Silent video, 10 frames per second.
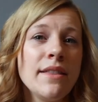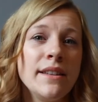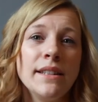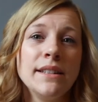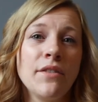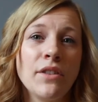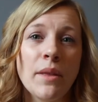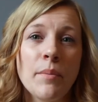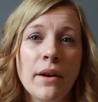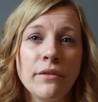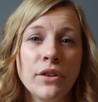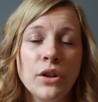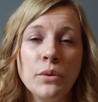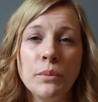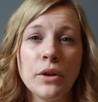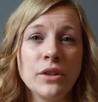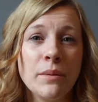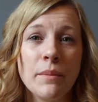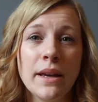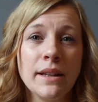this is definitely the pattern for you because
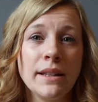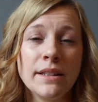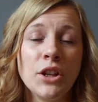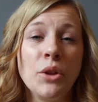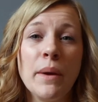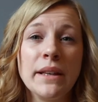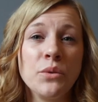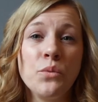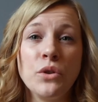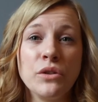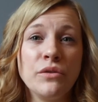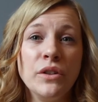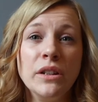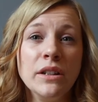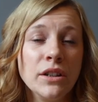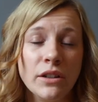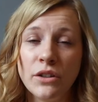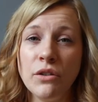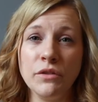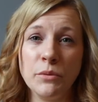it still makes a wonderful and
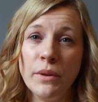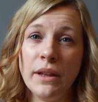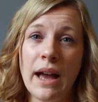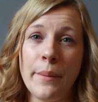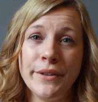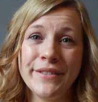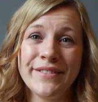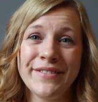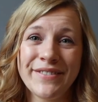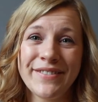comfortable garment.